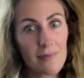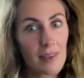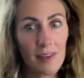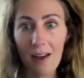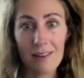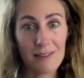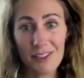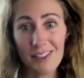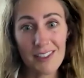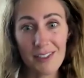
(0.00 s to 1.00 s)
yeah,
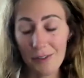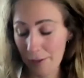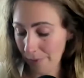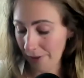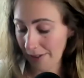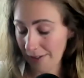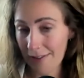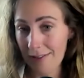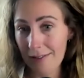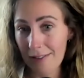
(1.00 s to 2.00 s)
just get to know your breeds
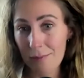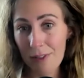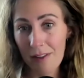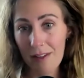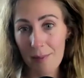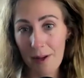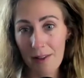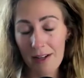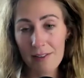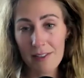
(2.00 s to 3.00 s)
and, and really think about
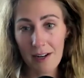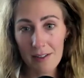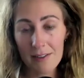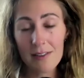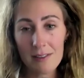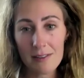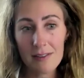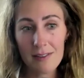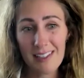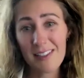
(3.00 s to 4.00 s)
lifestyles.
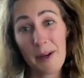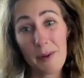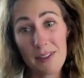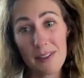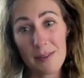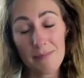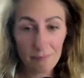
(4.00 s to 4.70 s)
That's my wisdom.